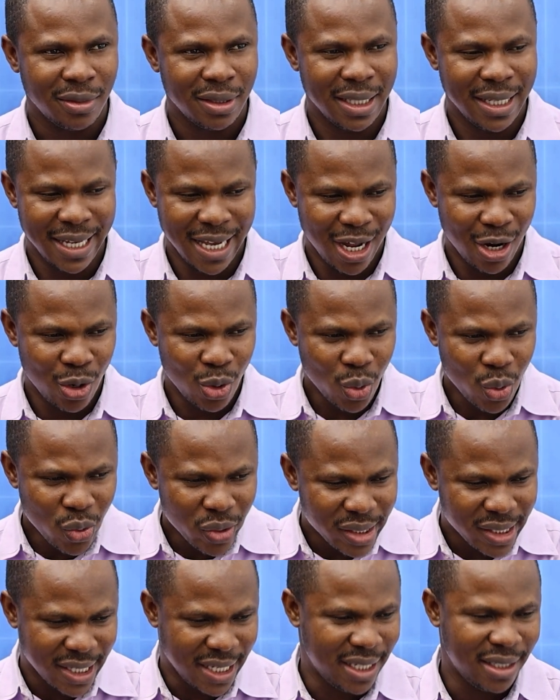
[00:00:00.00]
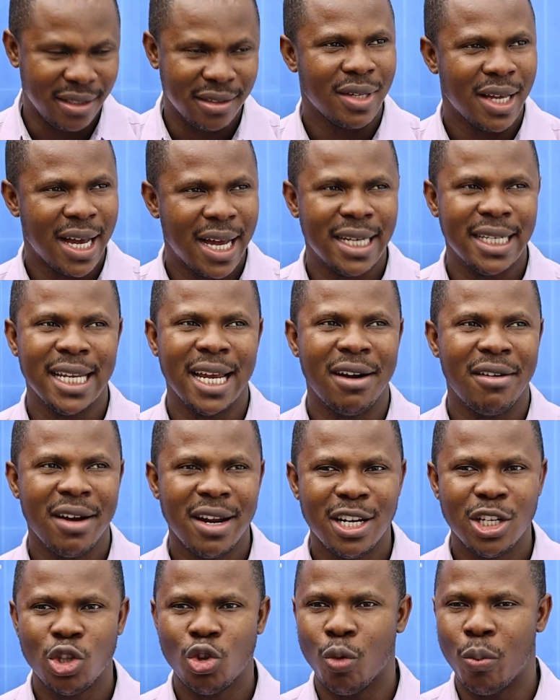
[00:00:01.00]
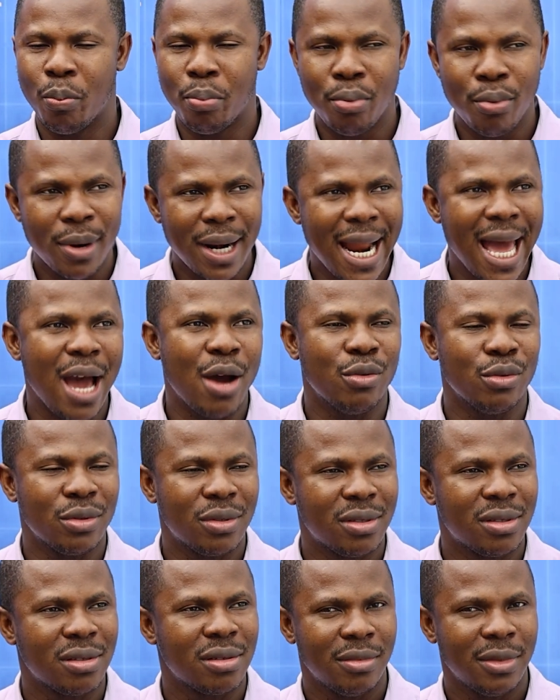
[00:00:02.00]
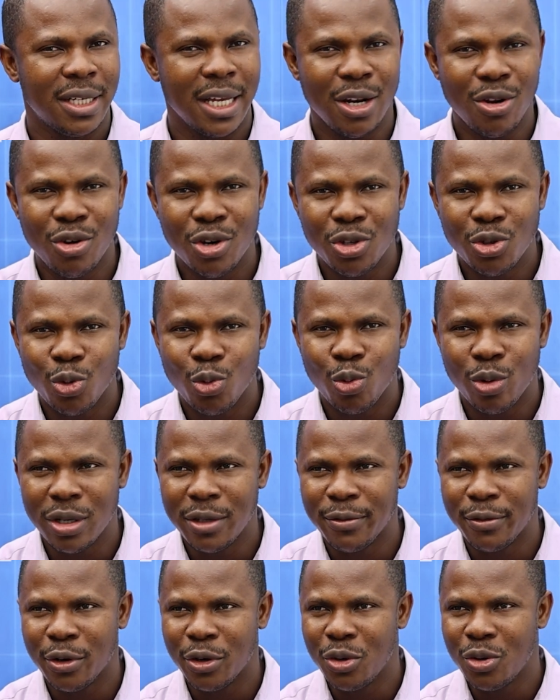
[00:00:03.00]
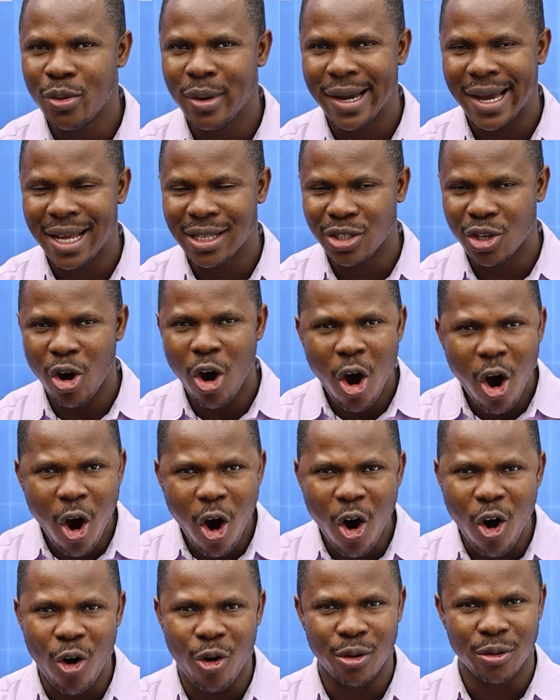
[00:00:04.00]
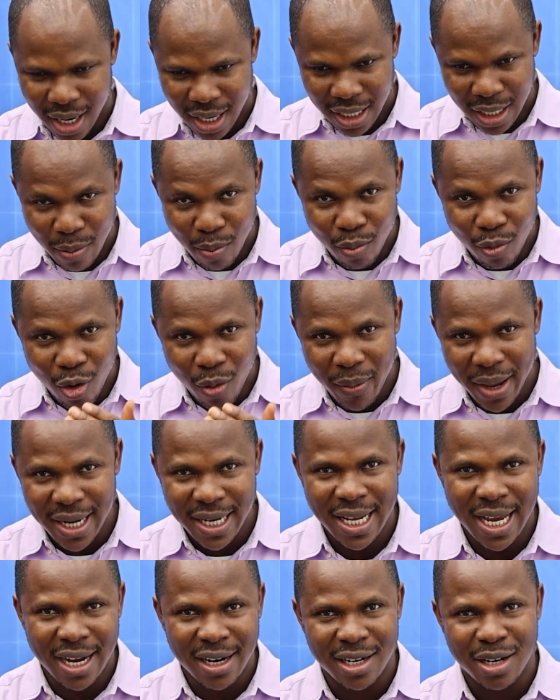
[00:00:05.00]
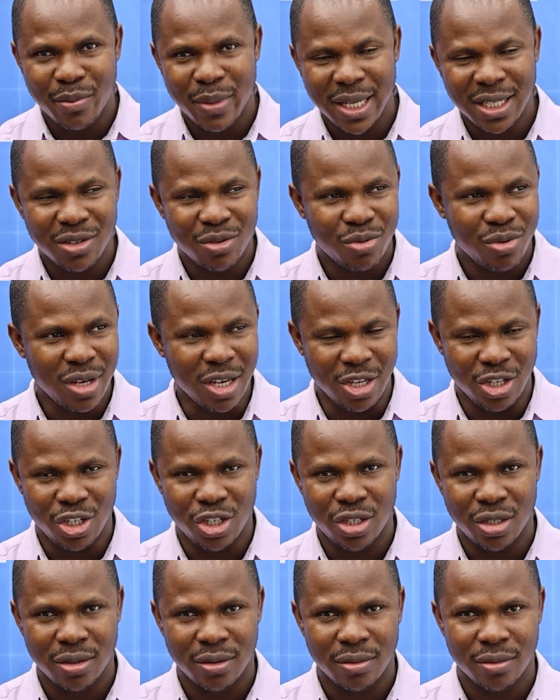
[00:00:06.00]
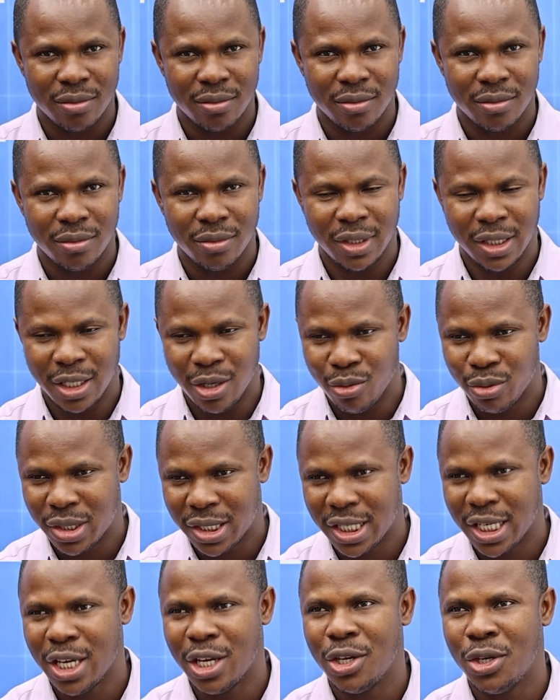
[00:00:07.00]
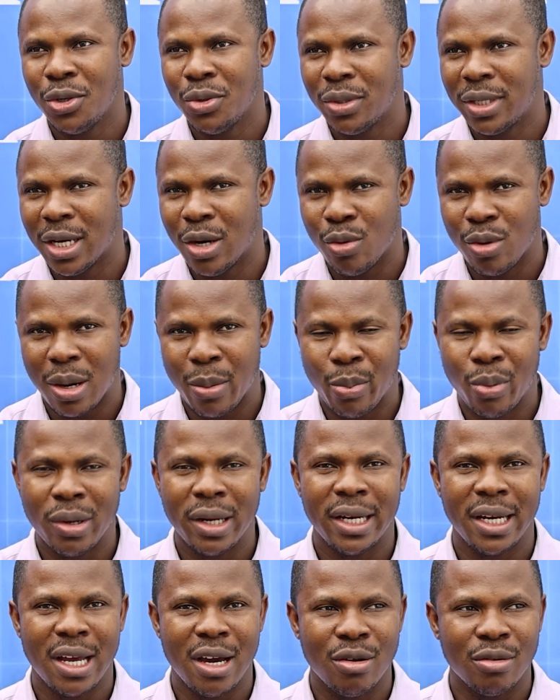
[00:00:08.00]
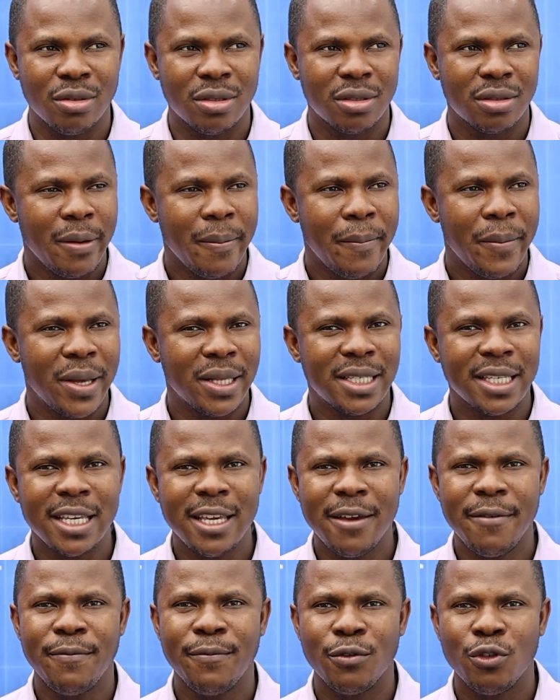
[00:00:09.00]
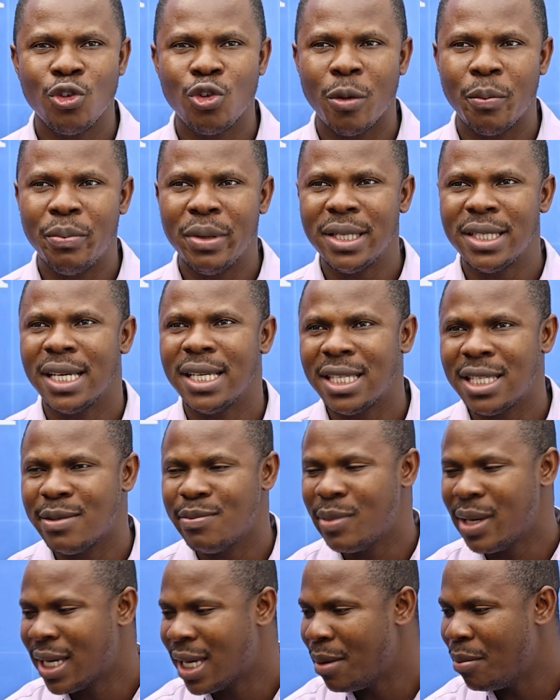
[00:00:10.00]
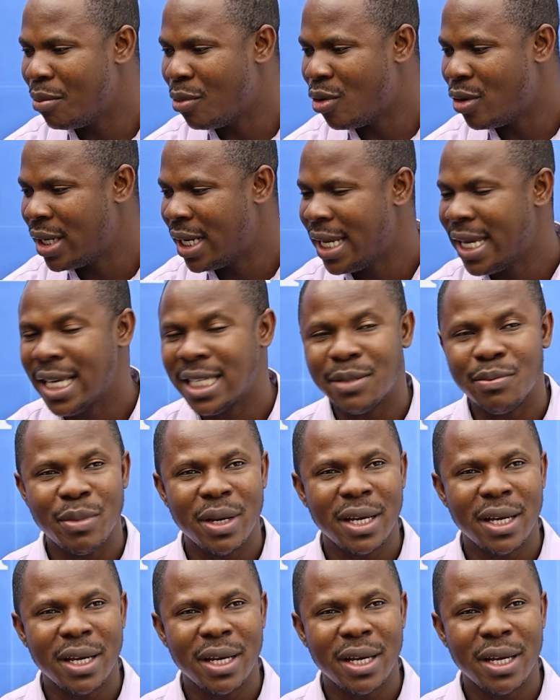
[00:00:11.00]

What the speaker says: they are losing and they are ready to pull out. They are not going to wait for you at all. The moment the agreement reach, they will tell you that we are pulling out. But if your business is making money, is